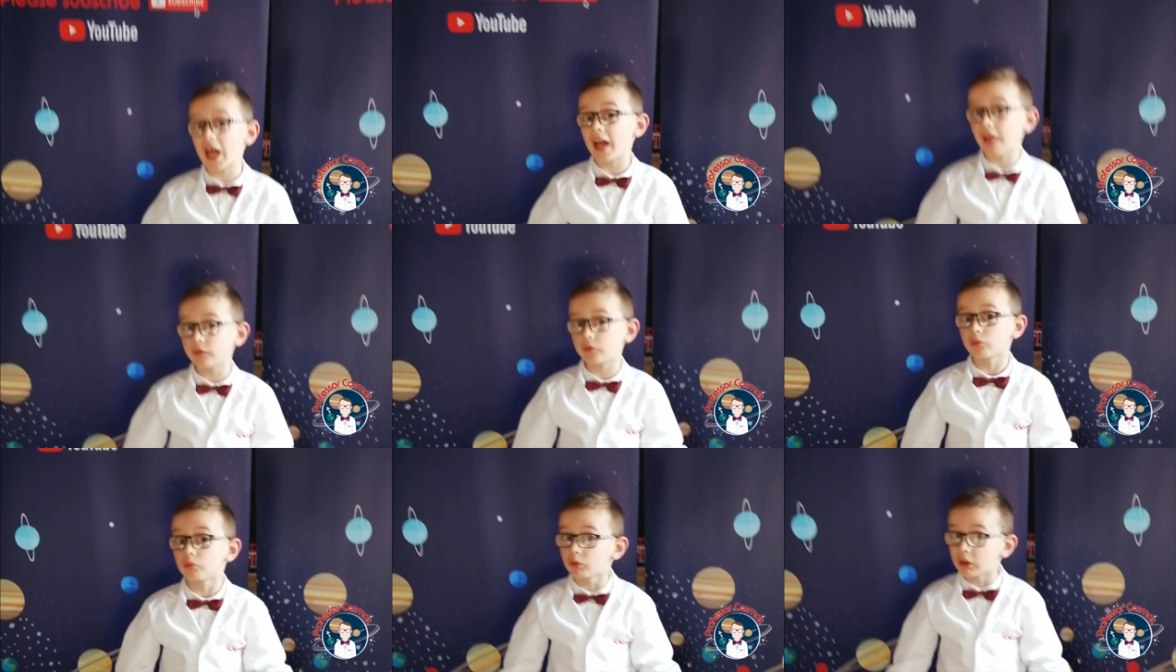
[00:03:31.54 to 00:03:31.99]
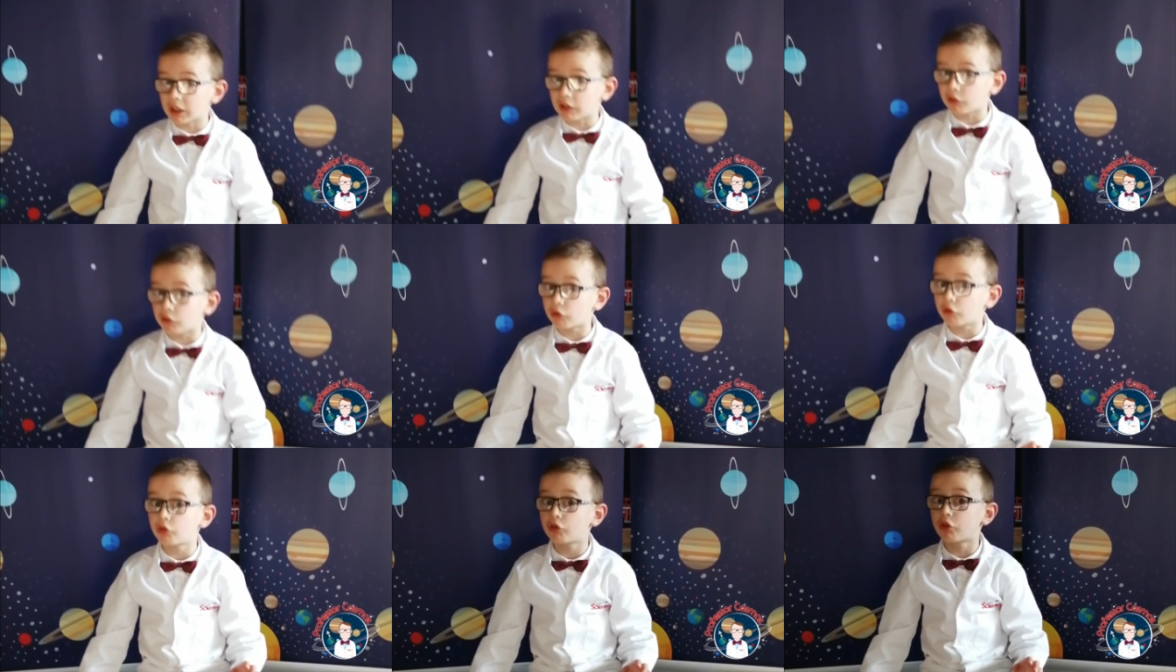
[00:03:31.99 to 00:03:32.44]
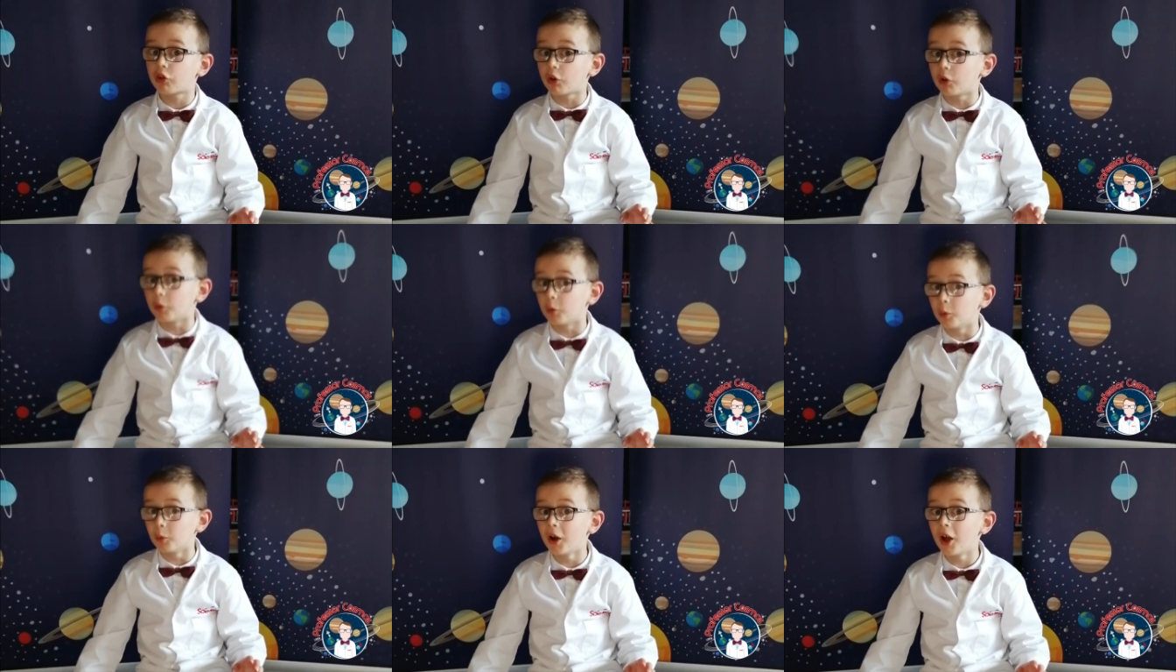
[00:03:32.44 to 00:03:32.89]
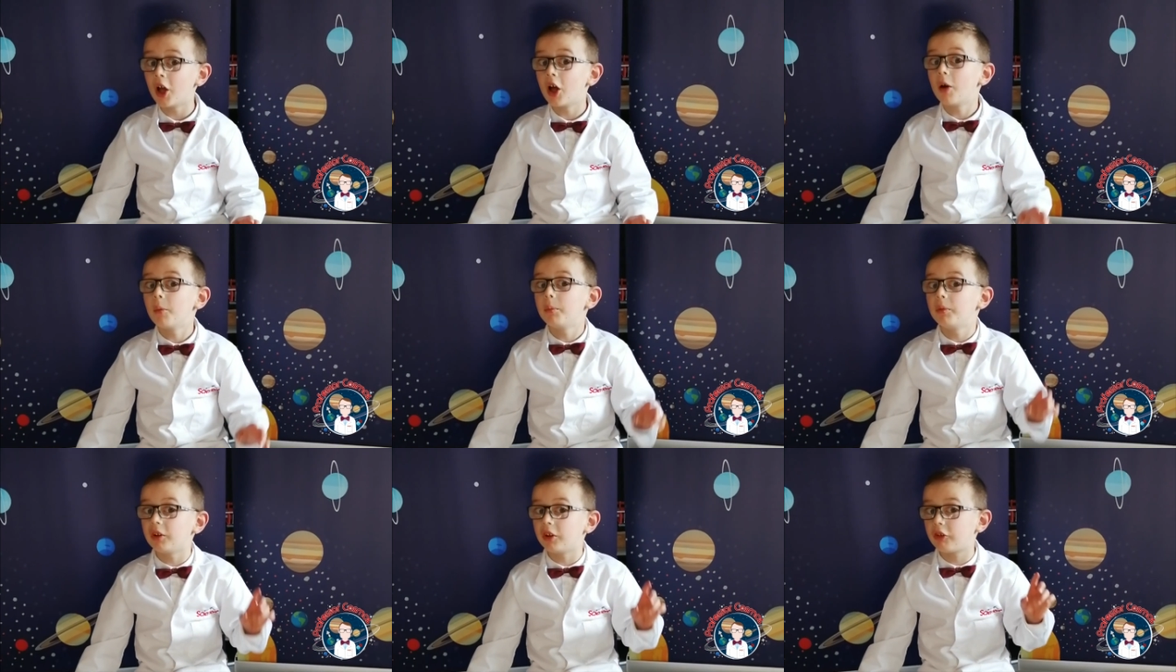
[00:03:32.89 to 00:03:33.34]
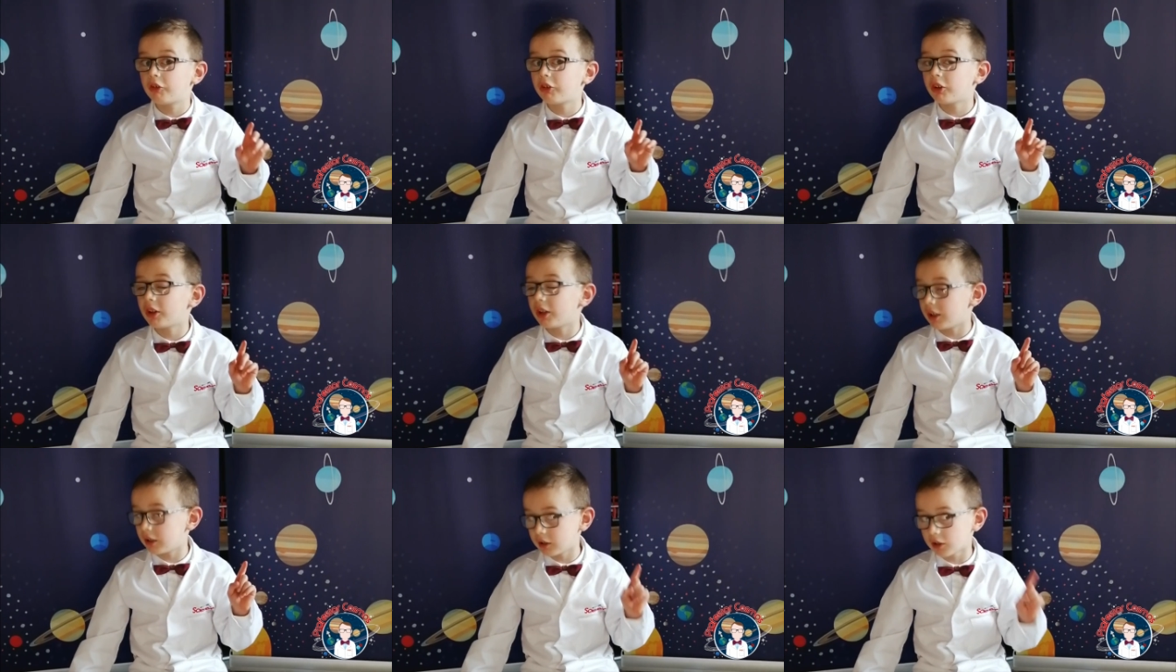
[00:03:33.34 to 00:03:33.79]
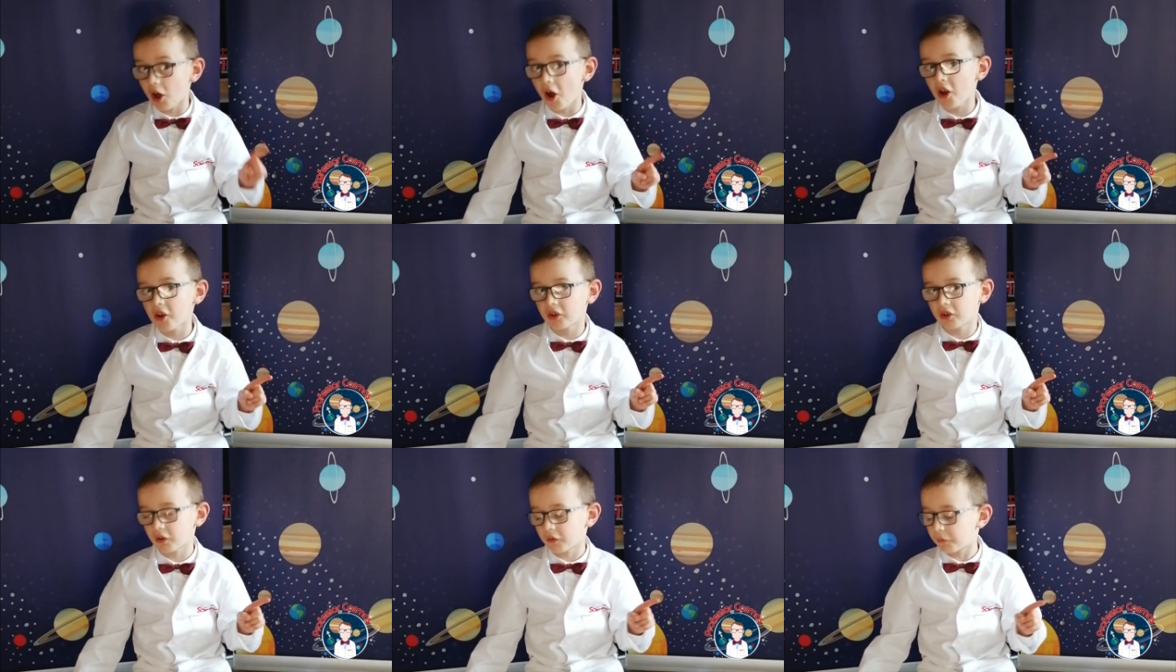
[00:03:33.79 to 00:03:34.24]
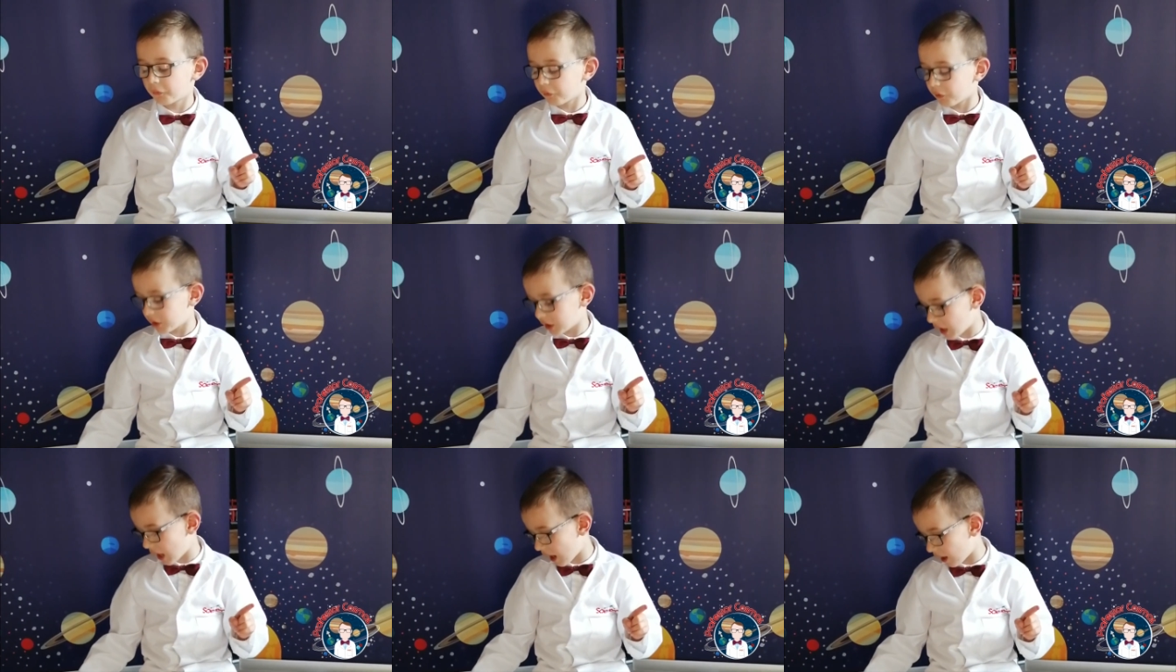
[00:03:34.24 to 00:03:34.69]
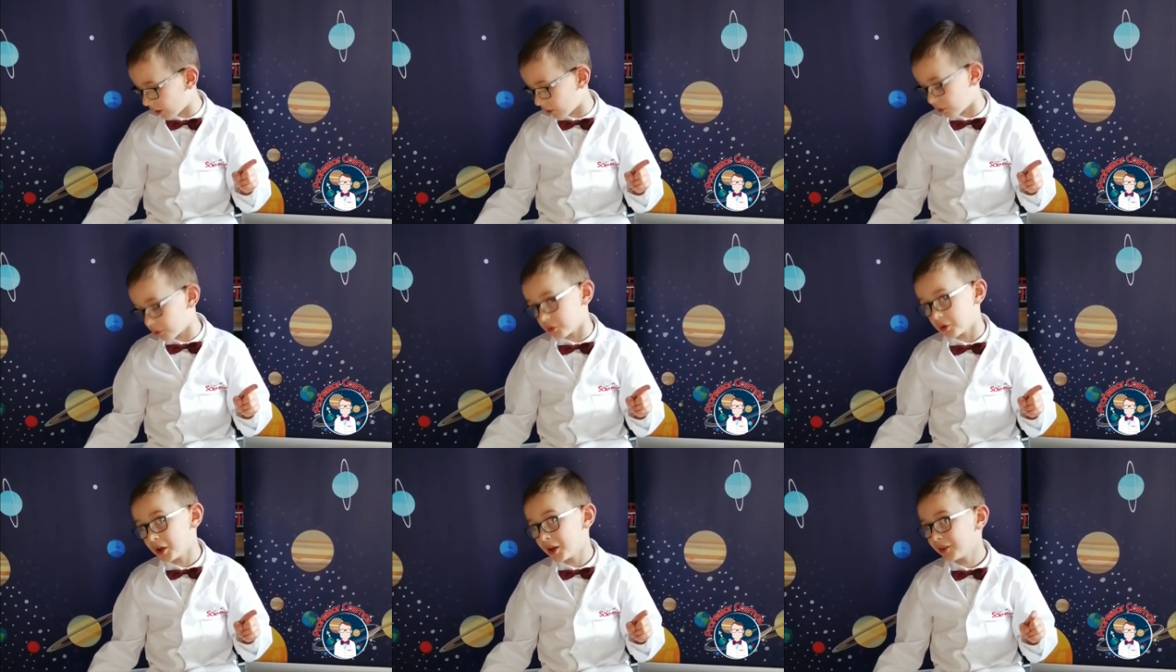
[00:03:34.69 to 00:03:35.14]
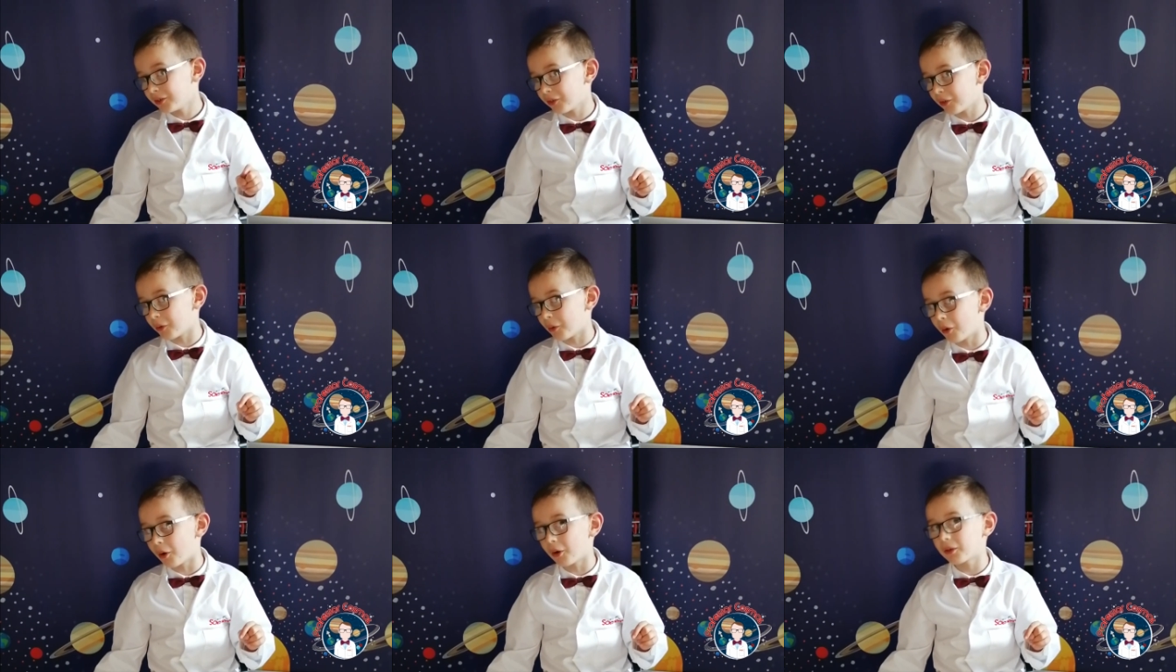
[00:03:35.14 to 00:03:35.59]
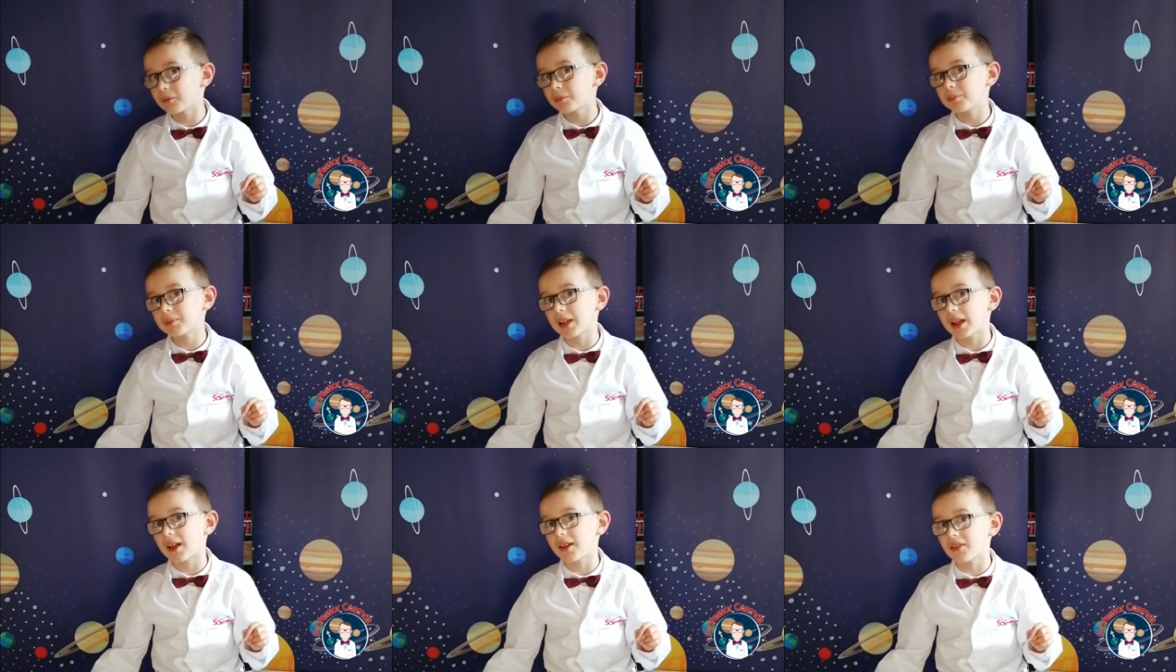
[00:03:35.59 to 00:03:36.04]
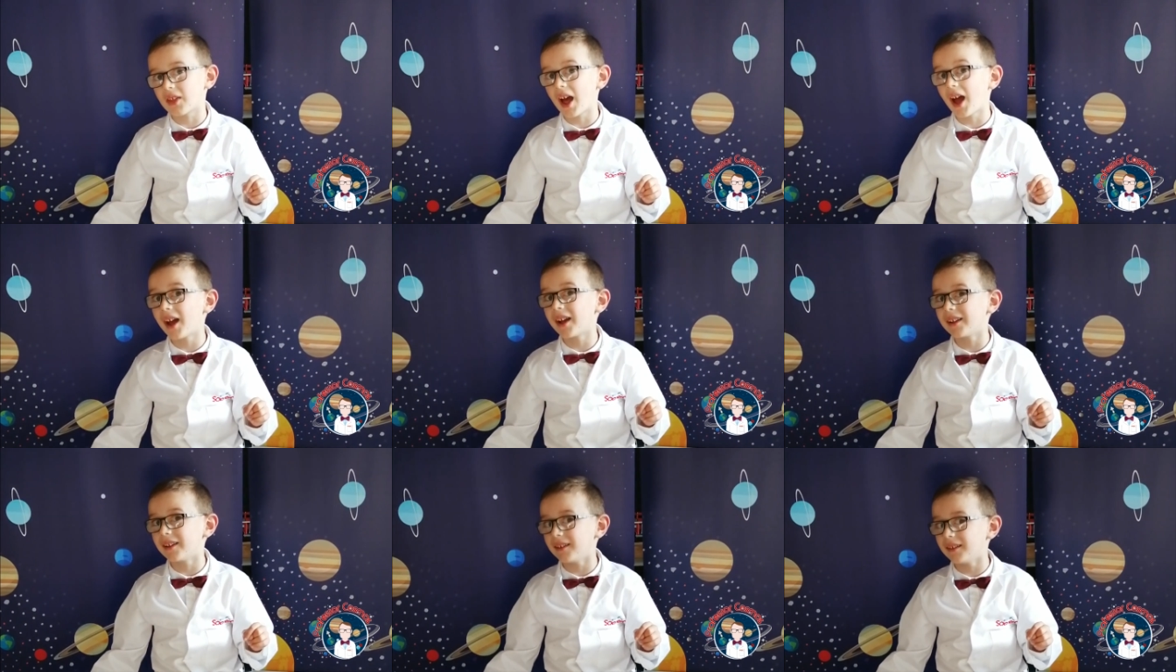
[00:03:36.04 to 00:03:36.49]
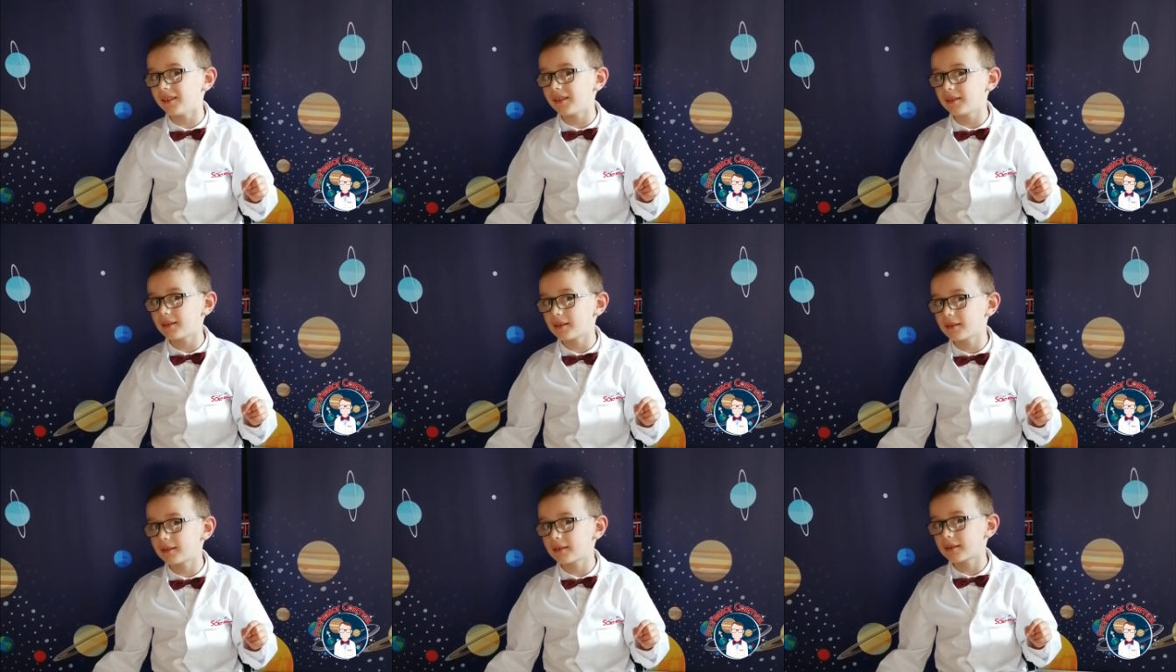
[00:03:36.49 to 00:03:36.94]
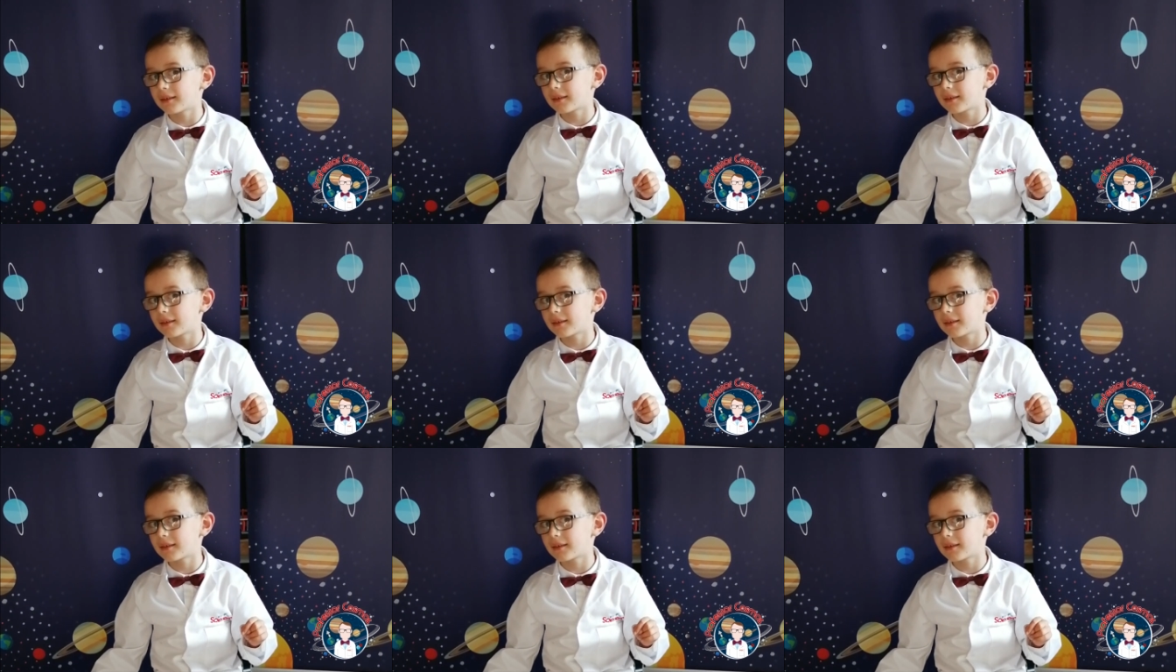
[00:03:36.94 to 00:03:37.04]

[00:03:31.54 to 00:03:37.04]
has rings too, This Eliza from the angle. If you know what planet that is.